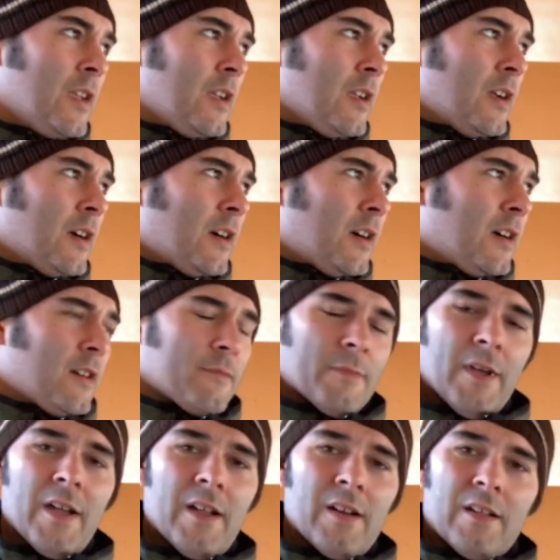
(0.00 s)

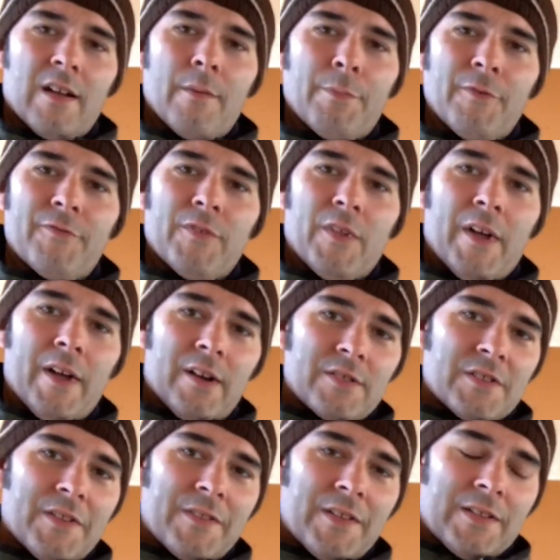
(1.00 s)
I had a couple
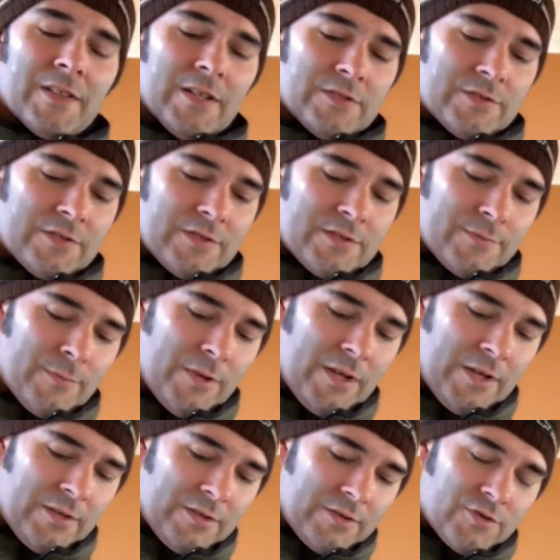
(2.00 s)
flyers. I think that's just
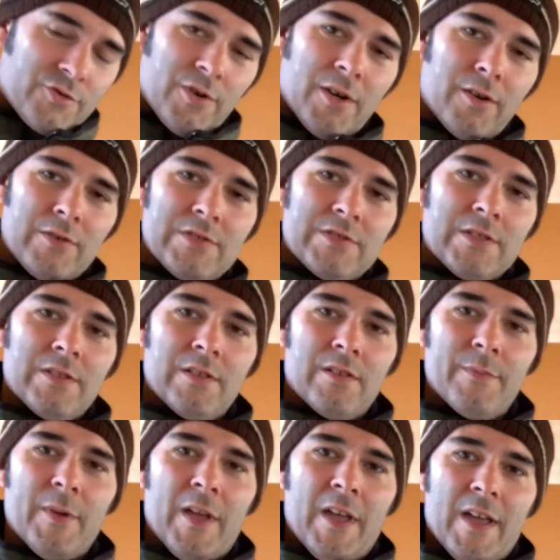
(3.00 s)
me. The trigger is a
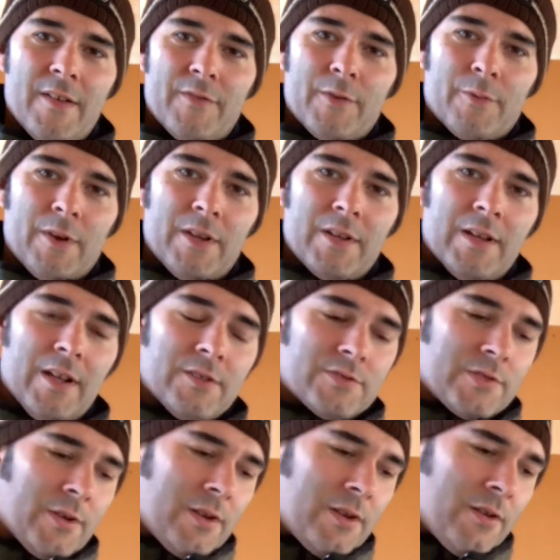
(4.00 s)
little bit heavy right now,
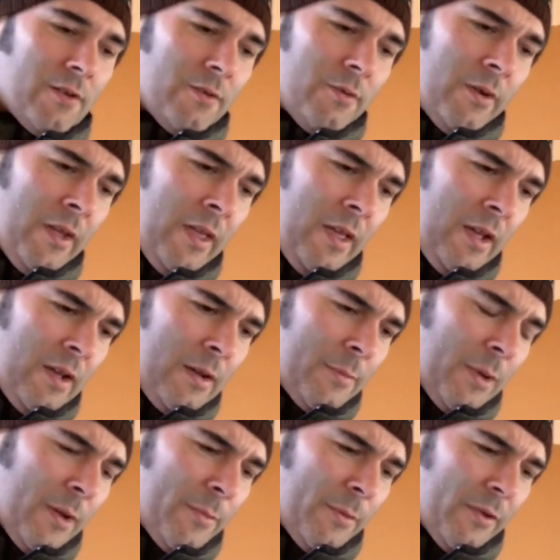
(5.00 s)
so I know
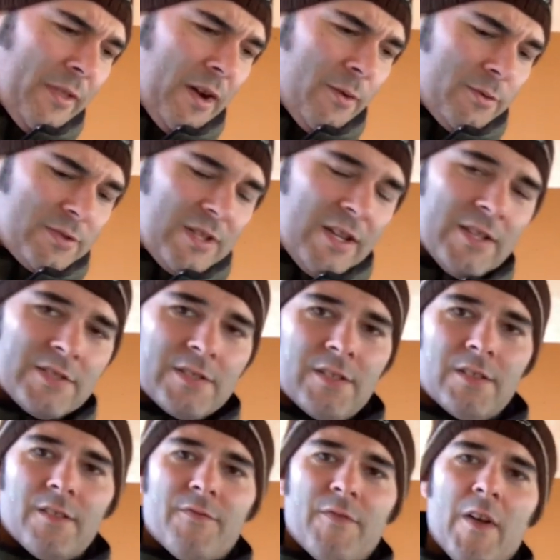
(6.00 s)
people that were
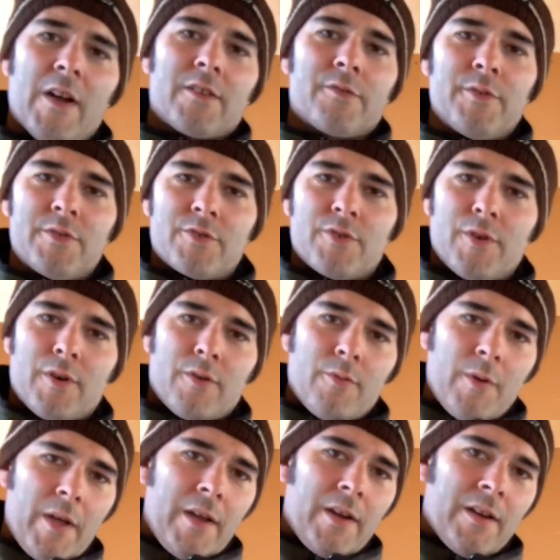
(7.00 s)
testing the factory trigger
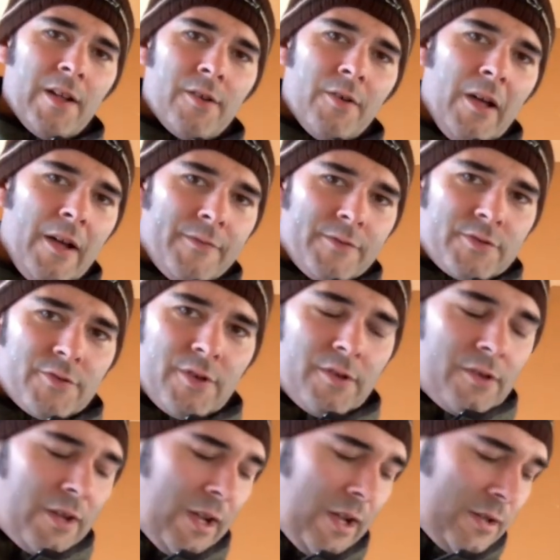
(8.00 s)
weight, and I don't have a
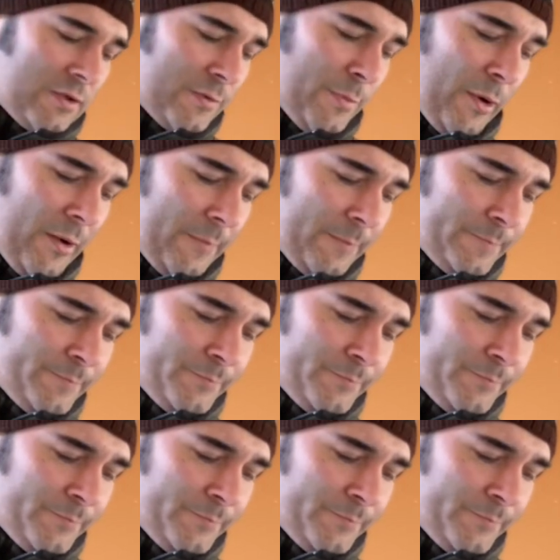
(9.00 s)
trigger gauge, but